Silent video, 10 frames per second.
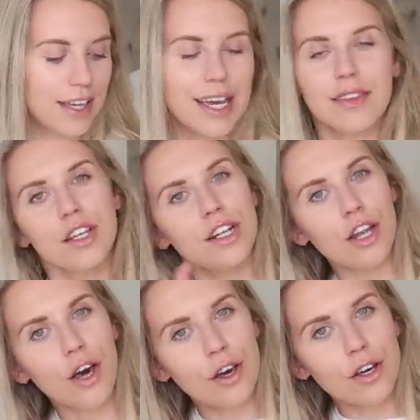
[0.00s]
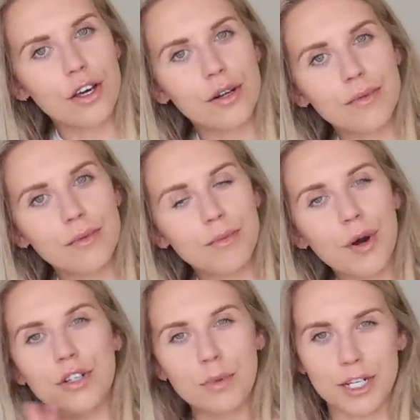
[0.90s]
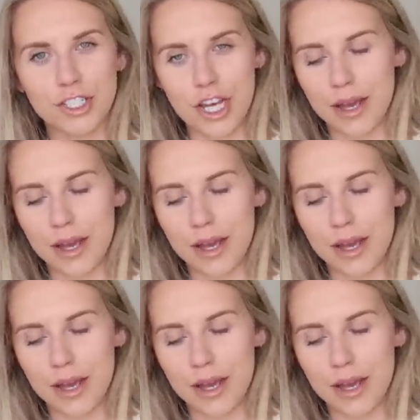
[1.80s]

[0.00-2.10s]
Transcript: get the look but on a budget.